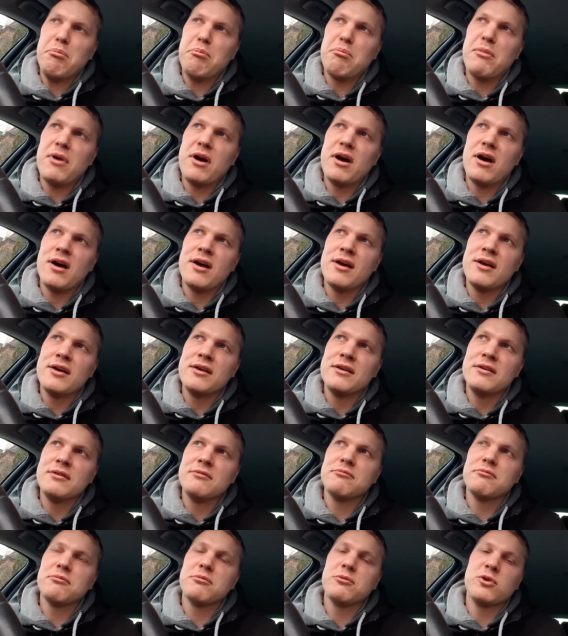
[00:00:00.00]

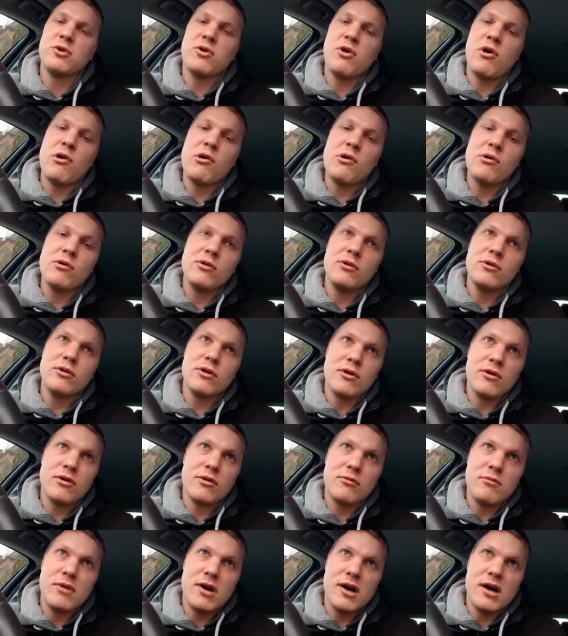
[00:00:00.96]
my goal
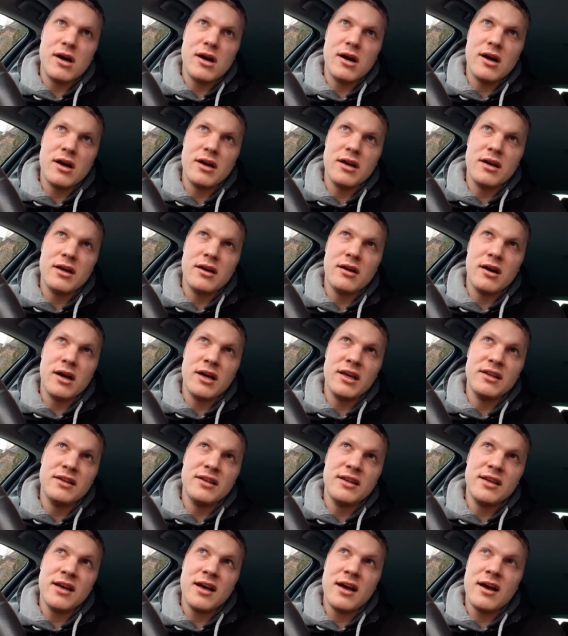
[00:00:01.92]
or my
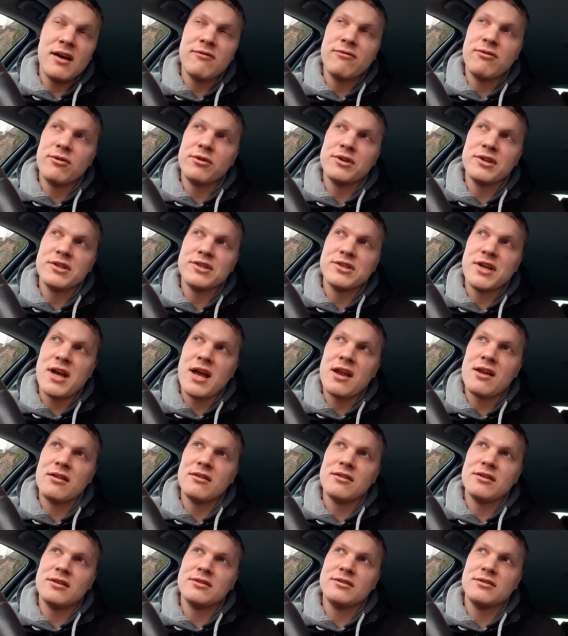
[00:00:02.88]
idea for this
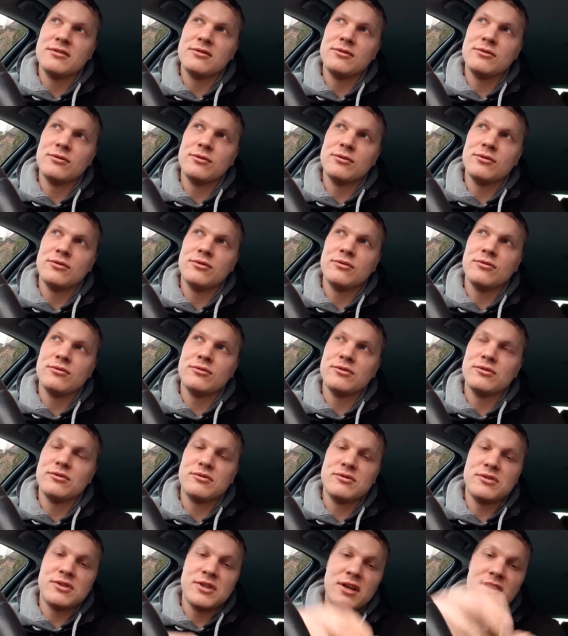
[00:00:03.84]
channel is to
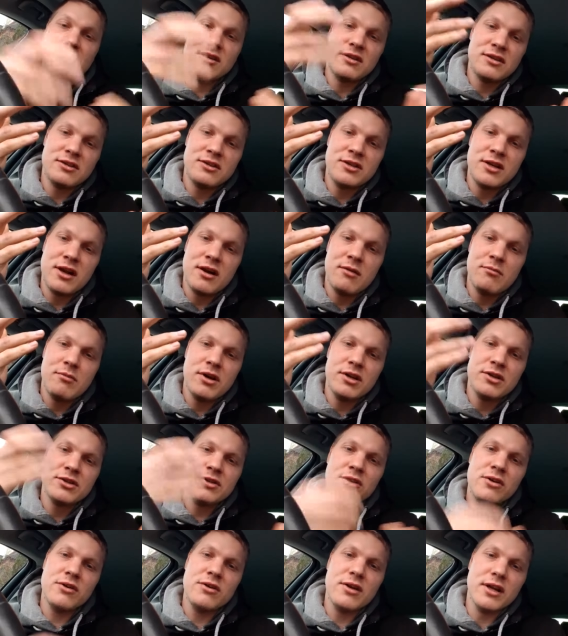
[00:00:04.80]
sh share my
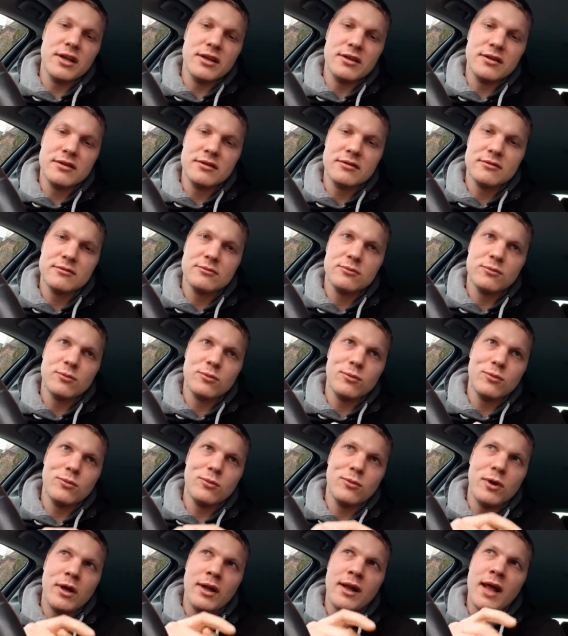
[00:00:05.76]
journey
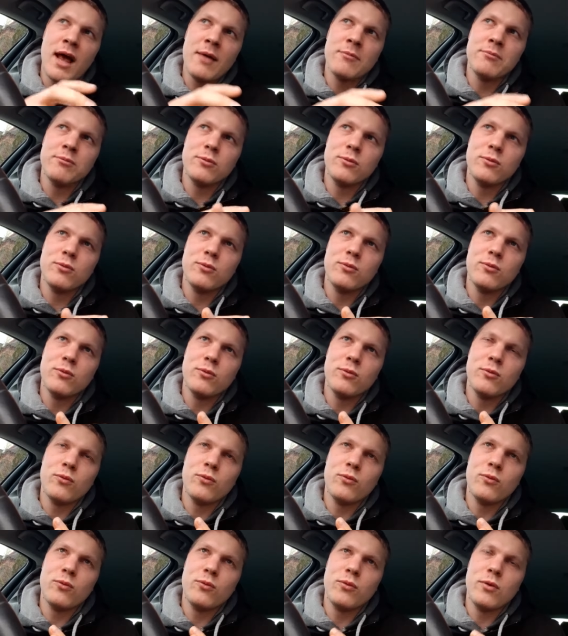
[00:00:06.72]
what app
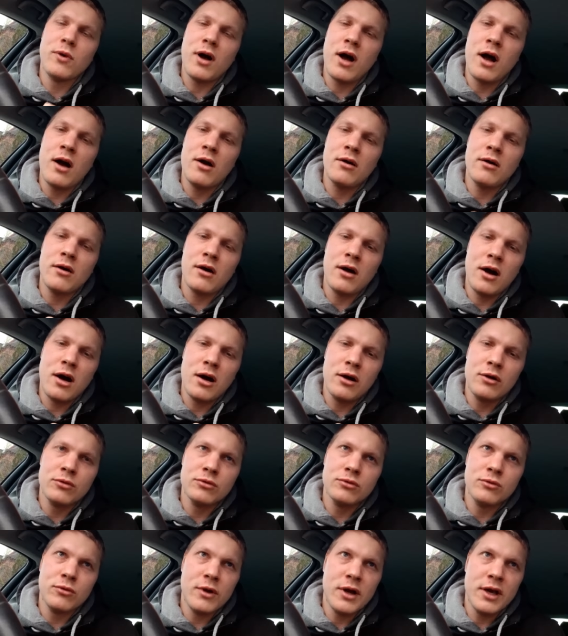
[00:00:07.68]
how,
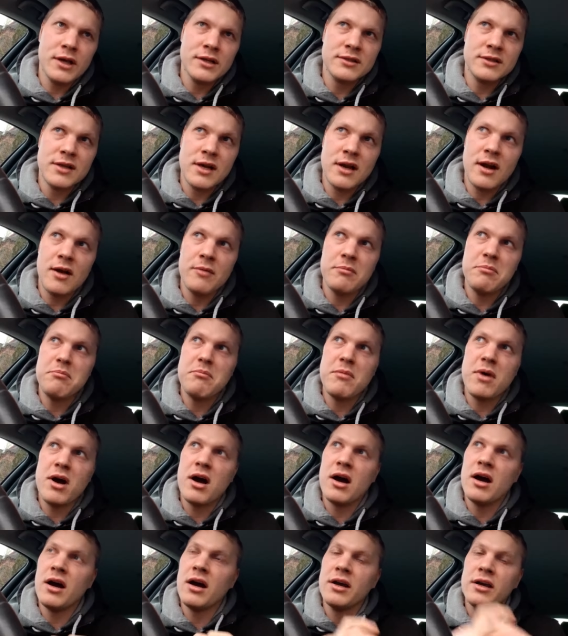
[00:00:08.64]
how do i set up
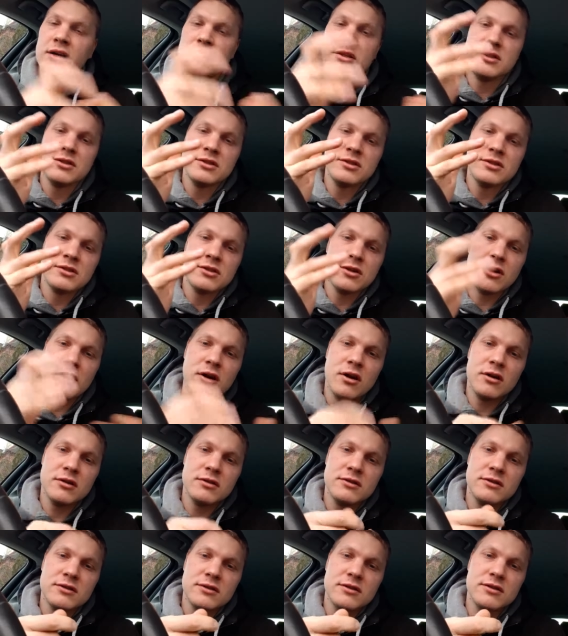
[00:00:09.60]
my
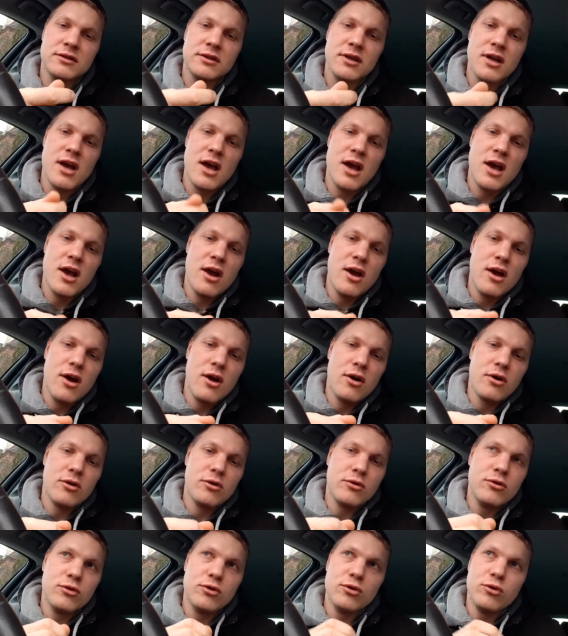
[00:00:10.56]
charts
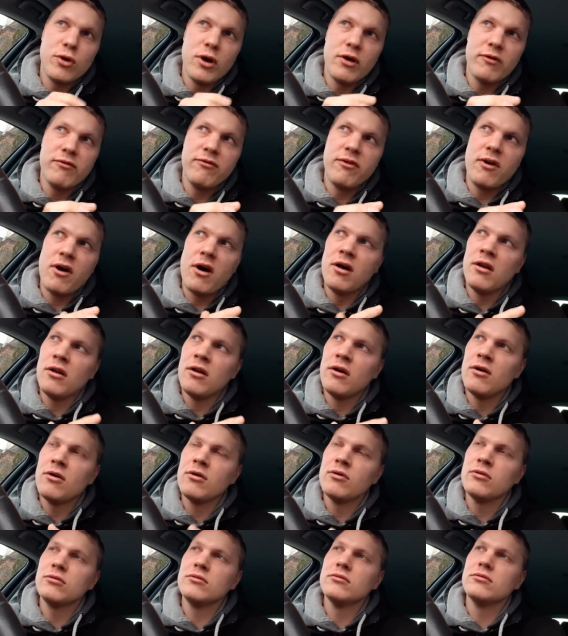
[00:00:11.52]
who do i
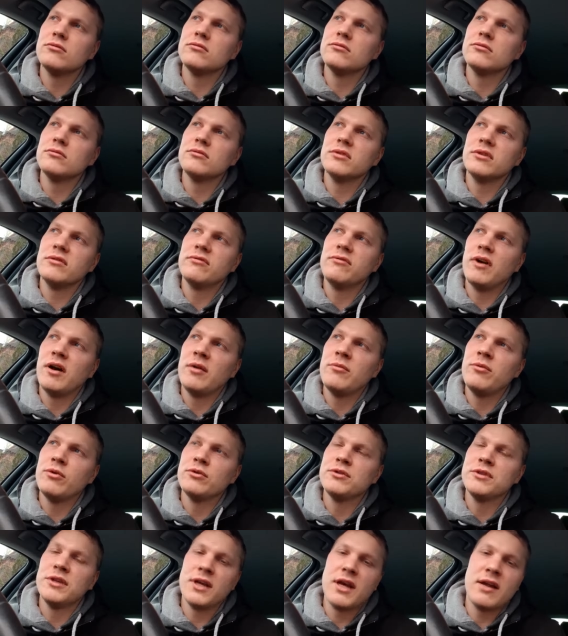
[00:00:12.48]
follow if i'm
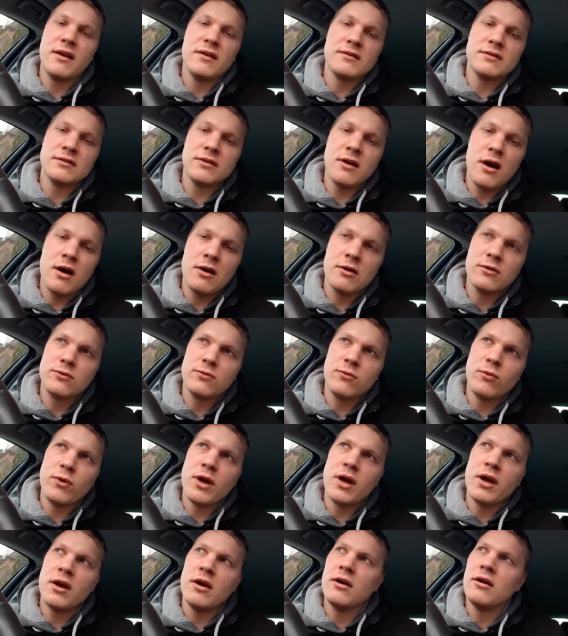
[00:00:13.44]
using any
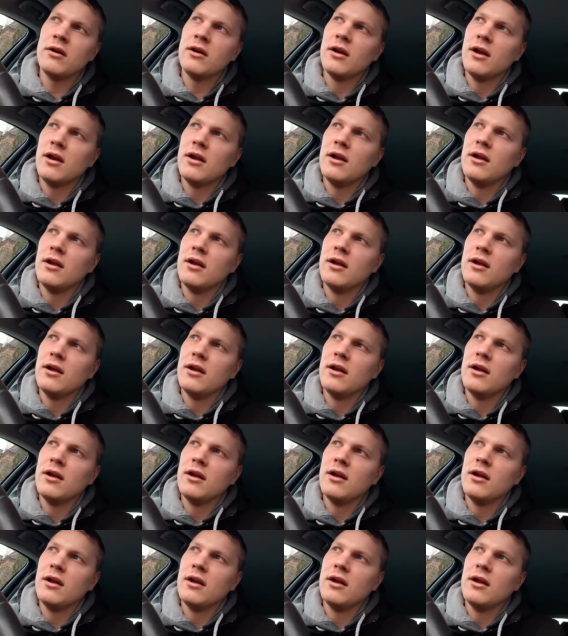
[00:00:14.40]
software